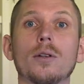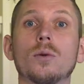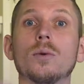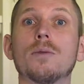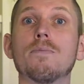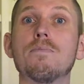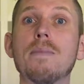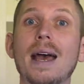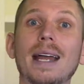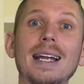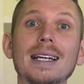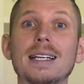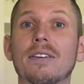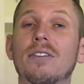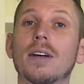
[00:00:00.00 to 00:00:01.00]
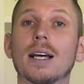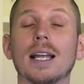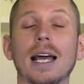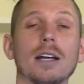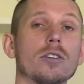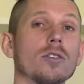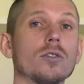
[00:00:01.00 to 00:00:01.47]
into as many different
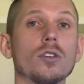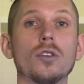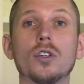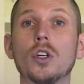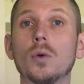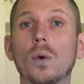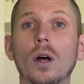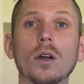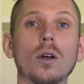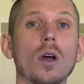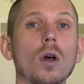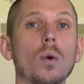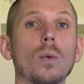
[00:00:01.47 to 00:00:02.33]
collections as you want